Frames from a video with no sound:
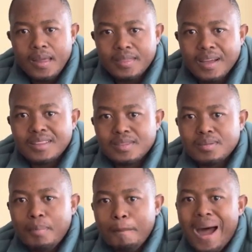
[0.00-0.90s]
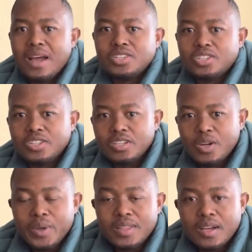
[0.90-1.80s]
that much, in a
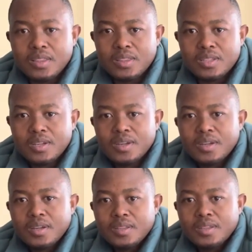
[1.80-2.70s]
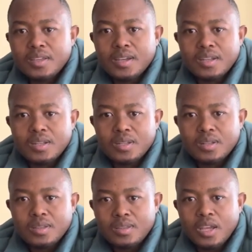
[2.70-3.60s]
way that they
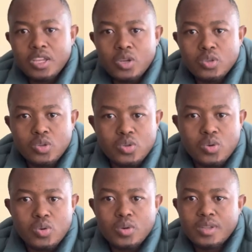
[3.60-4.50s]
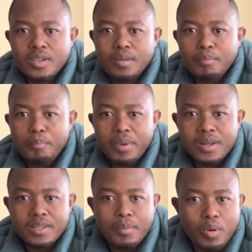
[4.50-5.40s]
can take you to school, they can
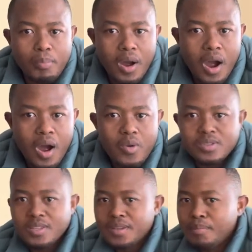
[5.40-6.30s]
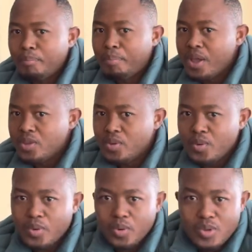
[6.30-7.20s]
build a proper house, they can buy
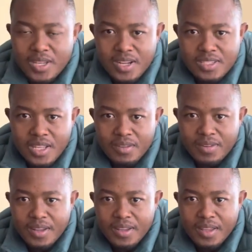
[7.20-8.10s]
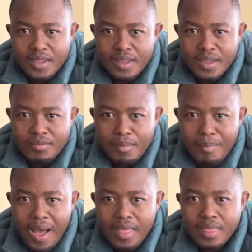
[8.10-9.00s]
you groceries every
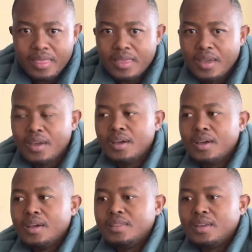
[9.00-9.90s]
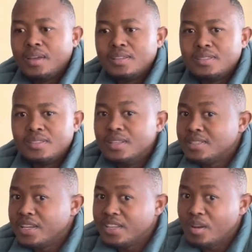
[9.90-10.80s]
month, they can still
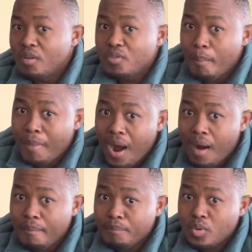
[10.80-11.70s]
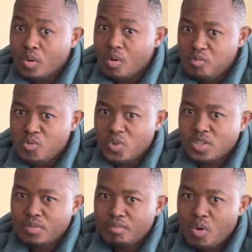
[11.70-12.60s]
take care of your mom, of
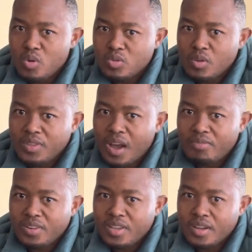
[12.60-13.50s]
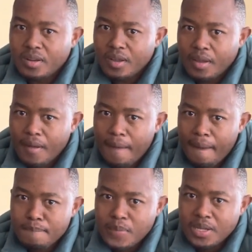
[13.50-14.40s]
which most of the African
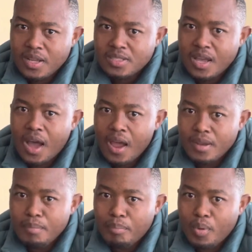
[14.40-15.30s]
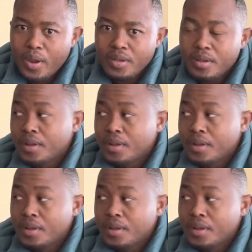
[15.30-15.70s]
mothers are unemployed.